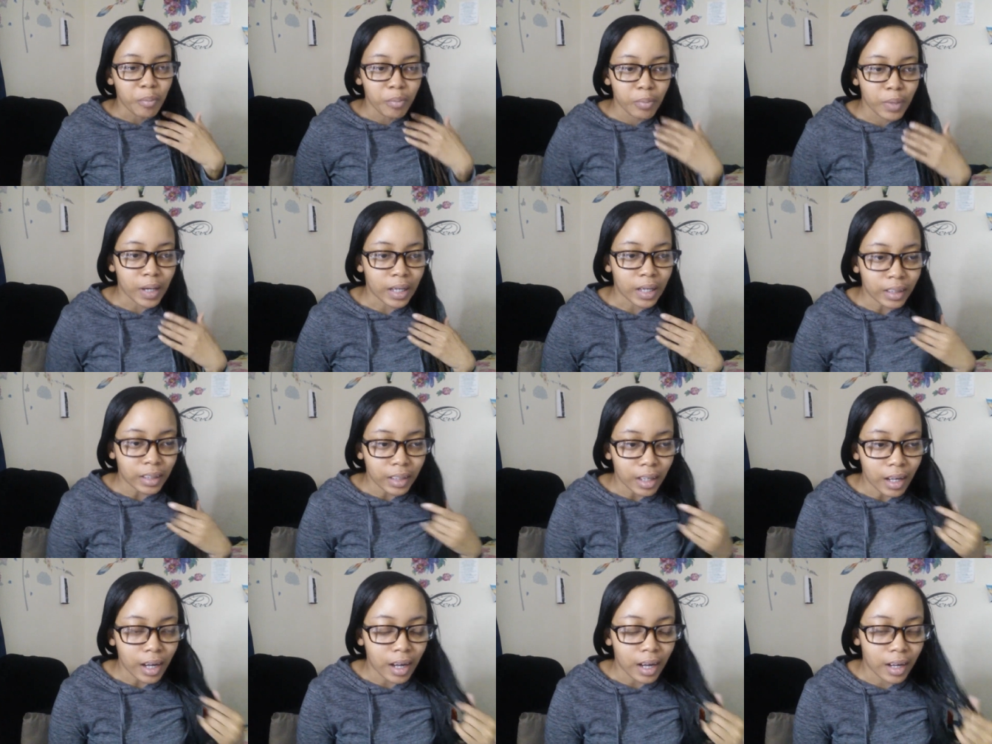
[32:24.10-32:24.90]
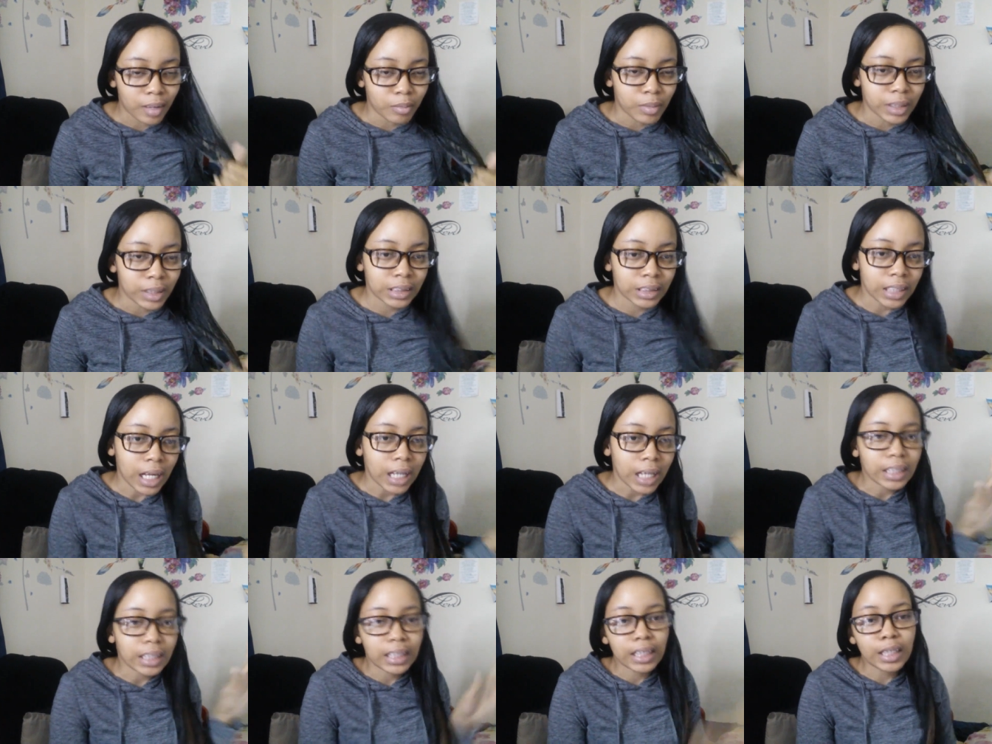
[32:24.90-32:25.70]
but um, it's
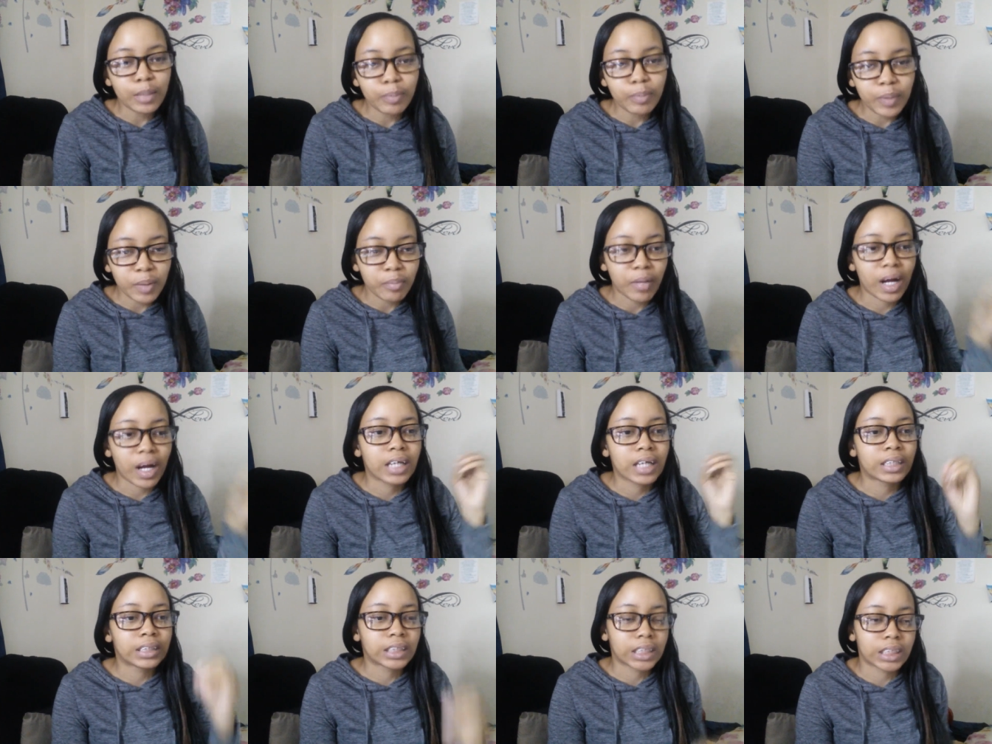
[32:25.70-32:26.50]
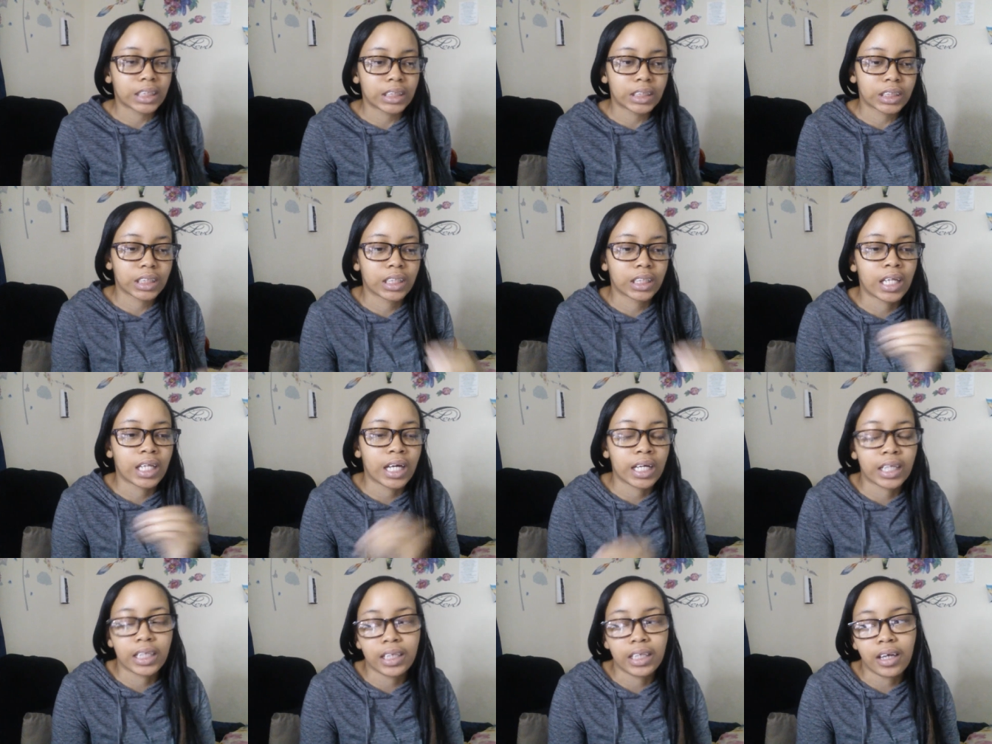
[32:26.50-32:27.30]
not keeping my attention
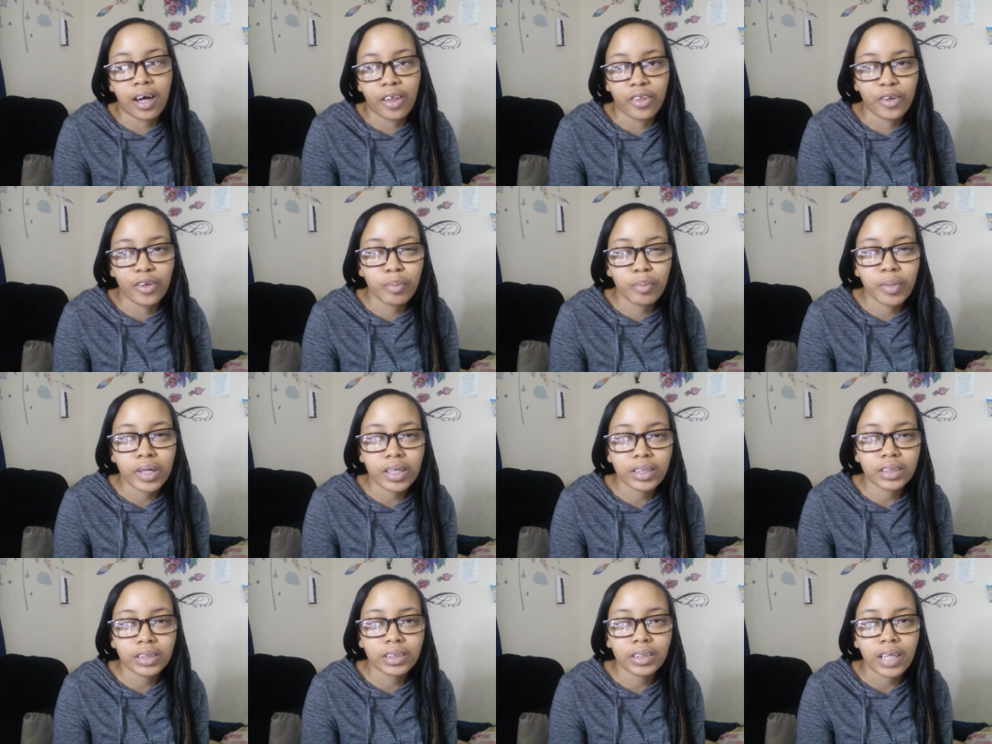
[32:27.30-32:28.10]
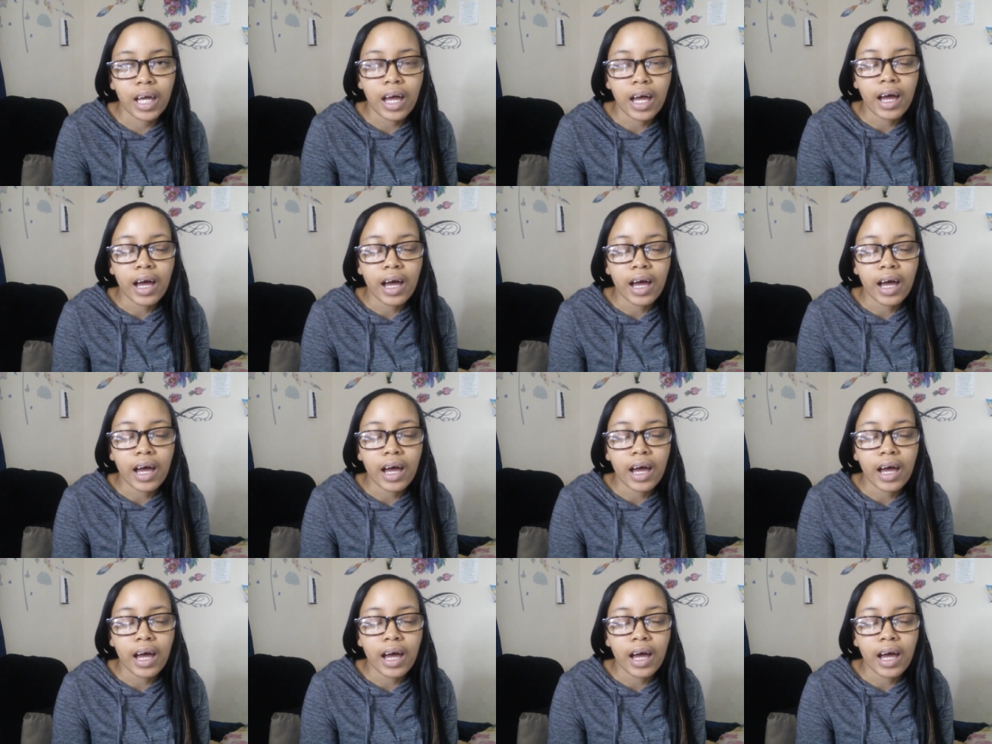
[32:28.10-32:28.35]
like the other books.